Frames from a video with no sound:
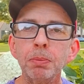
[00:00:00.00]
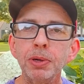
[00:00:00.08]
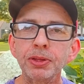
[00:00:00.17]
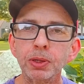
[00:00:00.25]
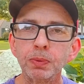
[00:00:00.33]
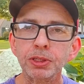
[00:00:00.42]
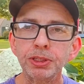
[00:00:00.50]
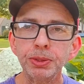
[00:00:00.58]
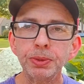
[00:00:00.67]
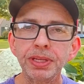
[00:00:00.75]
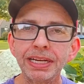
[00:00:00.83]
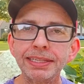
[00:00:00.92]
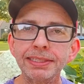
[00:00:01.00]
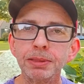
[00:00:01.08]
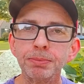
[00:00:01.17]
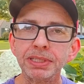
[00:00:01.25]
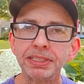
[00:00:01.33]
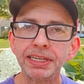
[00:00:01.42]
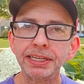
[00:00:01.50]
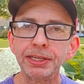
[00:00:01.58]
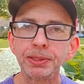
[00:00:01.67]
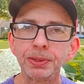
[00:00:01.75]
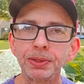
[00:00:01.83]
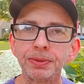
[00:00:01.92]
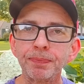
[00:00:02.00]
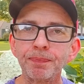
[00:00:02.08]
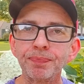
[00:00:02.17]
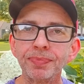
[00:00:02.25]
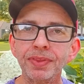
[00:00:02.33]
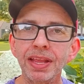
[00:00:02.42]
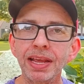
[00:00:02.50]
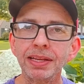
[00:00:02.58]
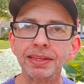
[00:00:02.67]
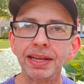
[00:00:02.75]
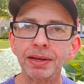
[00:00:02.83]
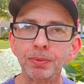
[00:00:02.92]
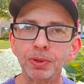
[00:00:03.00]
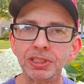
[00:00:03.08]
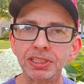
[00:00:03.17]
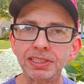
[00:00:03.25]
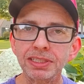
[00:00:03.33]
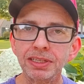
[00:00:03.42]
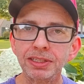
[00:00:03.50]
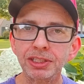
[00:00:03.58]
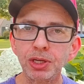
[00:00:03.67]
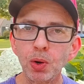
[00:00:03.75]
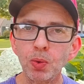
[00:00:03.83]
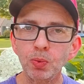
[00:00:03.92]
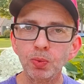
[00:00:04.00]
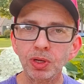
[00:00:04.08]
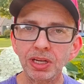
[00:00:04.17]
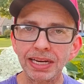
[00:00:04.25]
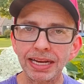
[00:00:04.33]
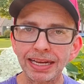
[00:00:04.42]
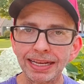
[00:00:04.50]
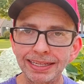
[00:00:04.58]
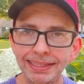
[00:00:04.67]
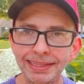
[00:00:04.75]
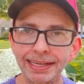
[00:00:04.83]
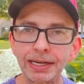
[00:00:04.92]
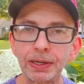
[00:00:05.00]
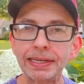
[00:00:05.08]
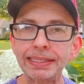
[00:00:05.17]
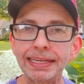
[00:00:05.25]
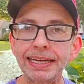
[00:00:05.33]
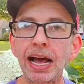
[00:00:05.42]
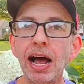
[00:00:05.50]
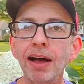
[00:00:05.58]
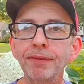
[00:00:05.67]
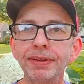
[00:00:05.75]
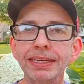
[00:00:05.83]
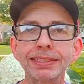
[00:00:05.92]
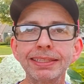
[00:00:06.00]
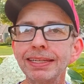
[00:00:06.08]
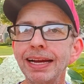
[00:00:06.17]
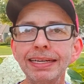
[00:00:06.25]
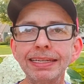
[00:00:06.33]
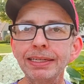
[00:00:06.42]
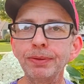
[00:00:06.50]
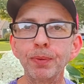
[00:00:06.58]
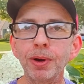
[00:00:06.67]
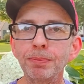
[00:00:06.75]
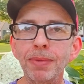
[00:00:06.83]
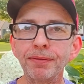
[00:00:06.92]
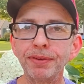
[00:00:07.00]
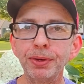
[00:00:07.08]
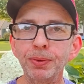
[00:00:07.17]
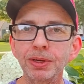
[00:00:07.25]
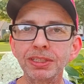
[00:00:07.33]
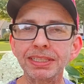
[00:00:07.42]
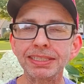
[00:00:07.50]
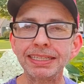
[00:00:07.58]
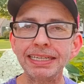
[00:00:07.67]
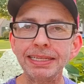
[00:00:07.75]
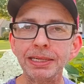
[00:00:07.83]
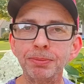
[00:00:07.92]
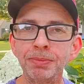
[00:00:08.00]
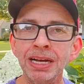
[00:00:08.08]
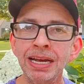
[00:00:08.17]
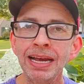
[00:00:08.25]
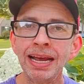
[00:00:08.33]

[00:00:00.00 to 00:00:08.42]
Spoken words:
But there were two things in particular that were just so glaringly obvious that I didn't want my viewers to see them,